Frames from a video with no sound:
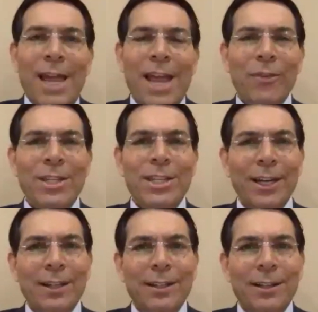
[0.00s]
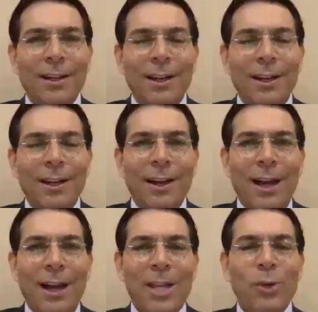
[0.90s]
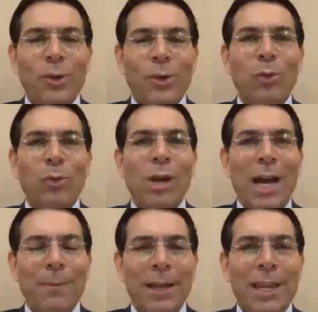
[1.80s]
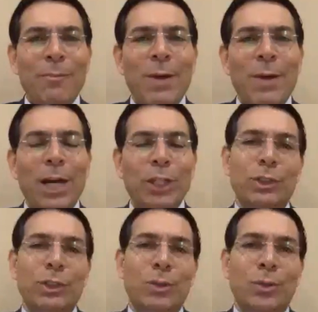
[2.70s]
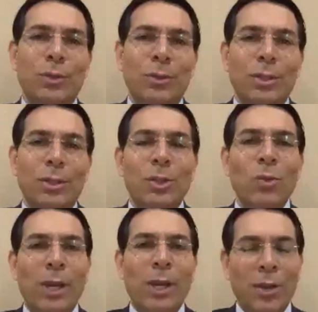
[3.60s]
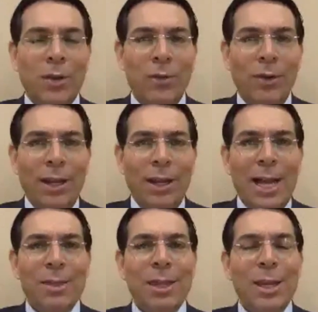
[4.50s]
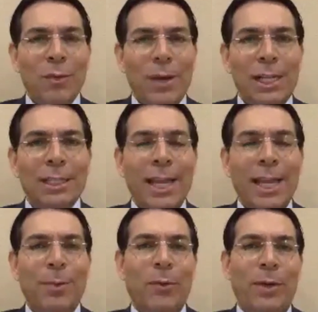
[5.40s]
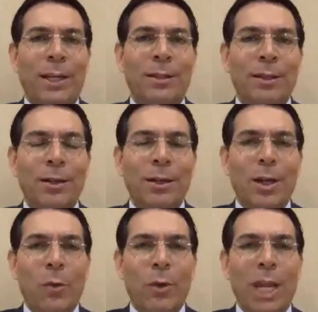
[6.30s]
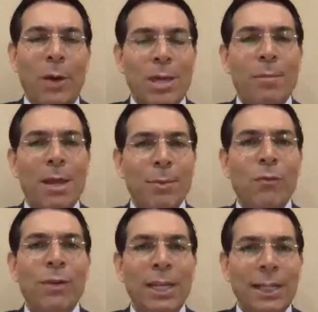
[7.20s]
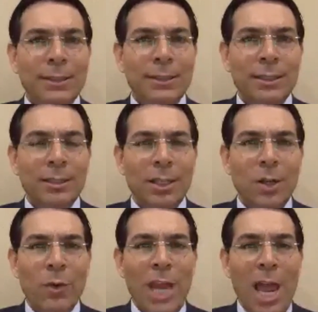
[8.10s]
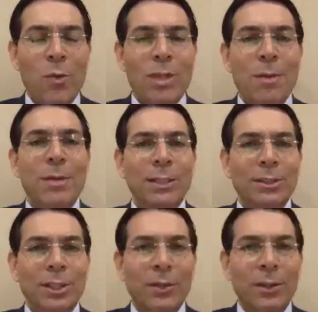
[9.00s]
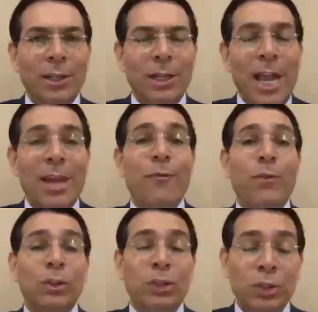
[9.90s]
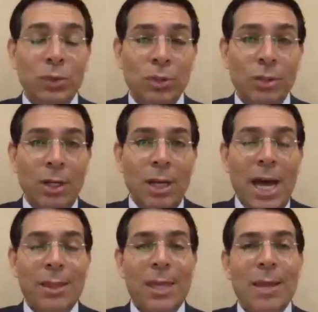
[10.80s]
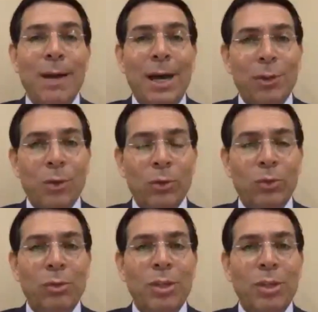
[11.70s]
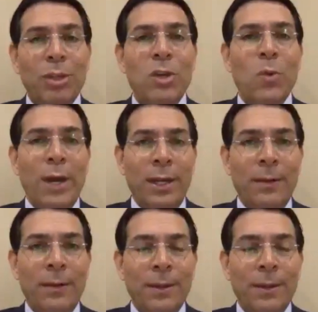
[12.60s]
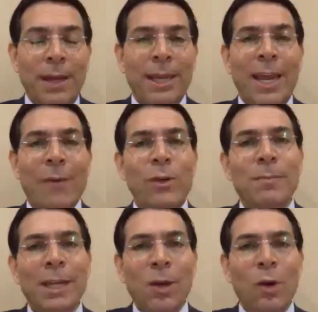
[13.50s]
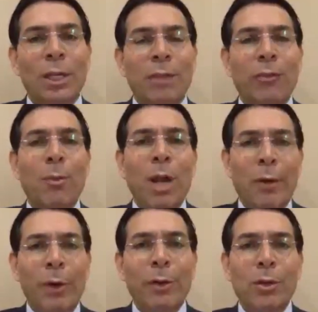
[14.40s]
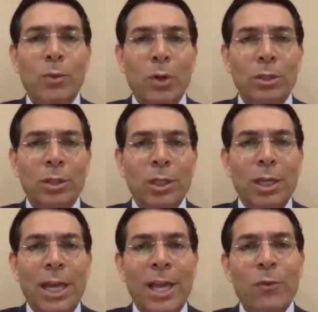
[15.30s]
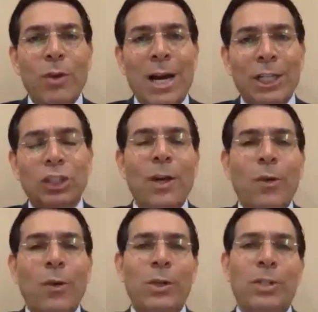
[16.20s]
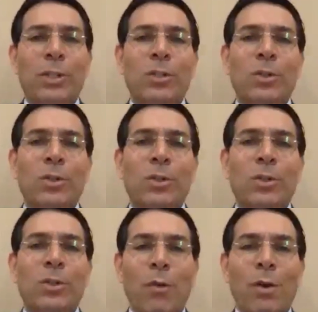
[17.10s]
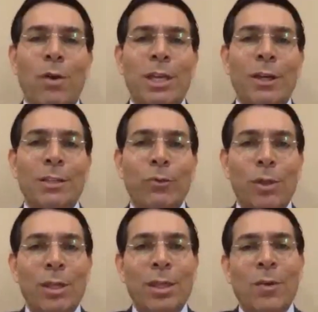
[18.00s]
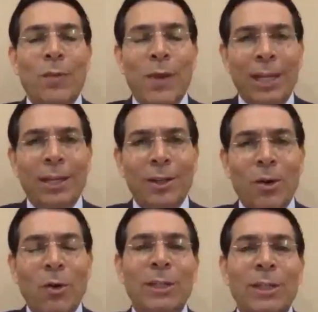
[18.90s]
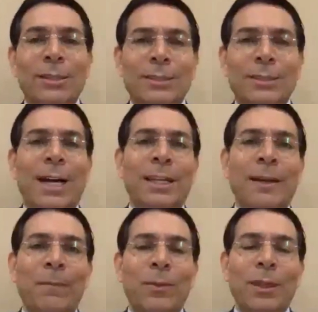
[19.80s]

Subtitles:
Every year, I used to come and march with you together at the Israel Day Parade, when I was a member of Knesset, when I was a minister, and for sure, as the ambassador to the UN. I came with my colleagues from all around the world, and we marched proudly with you, whether it was in the rain or in the sun.